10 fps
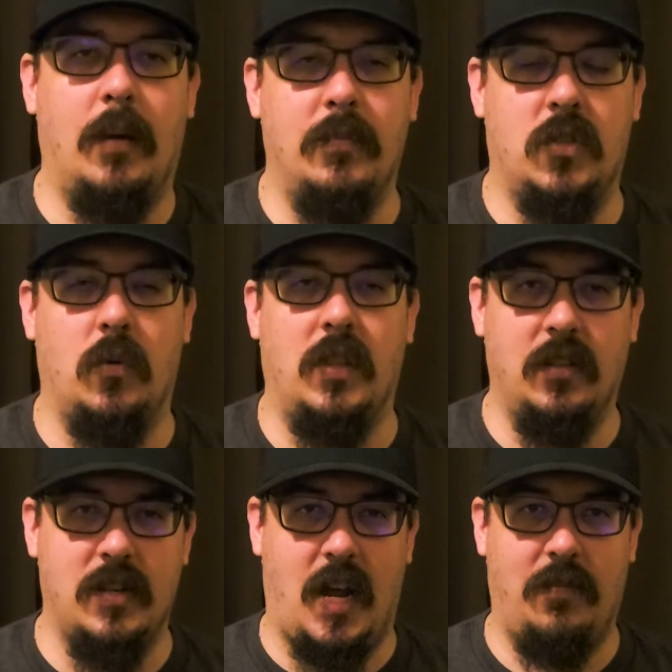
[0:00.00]
So
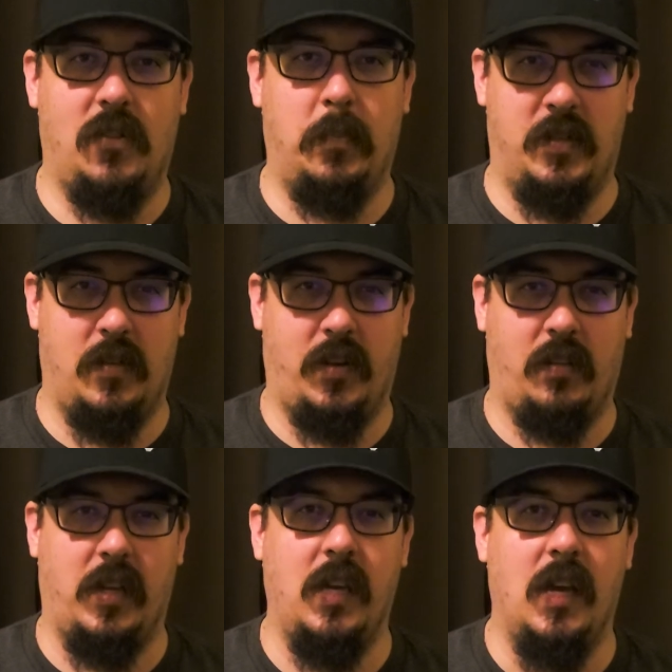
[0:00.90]
this knife
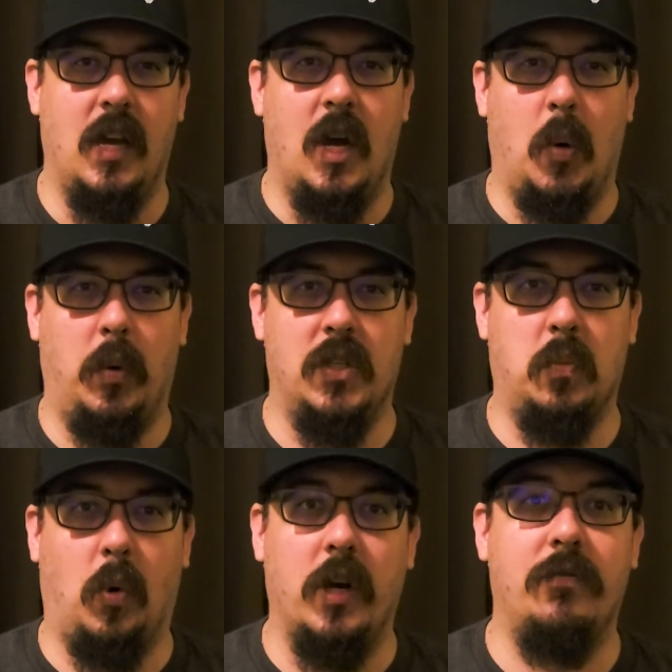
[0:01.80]
specifically was
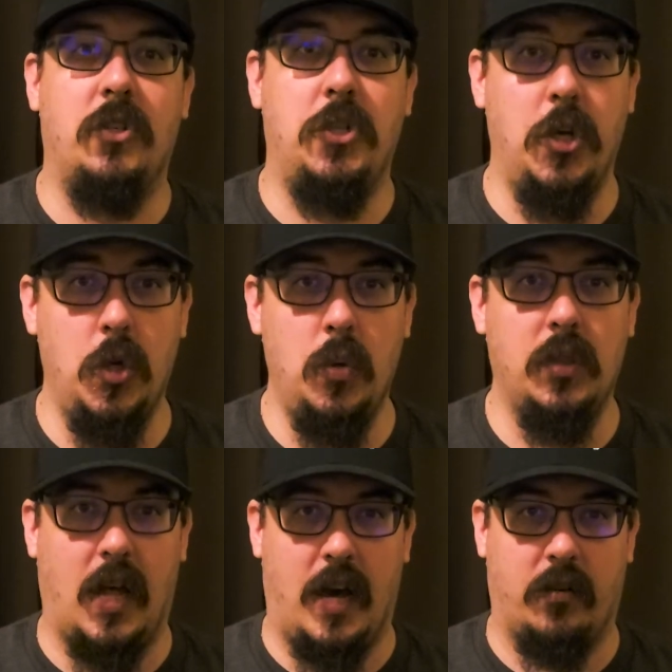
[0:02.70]
one of two
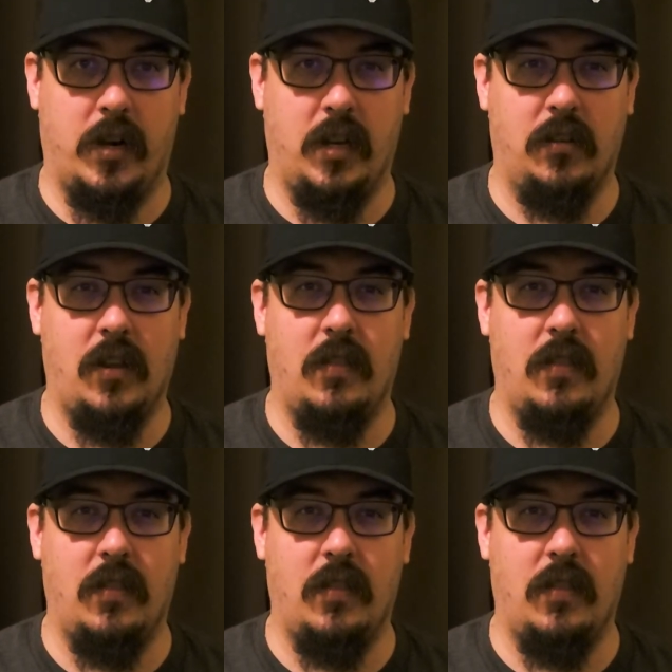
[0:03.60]
lotteries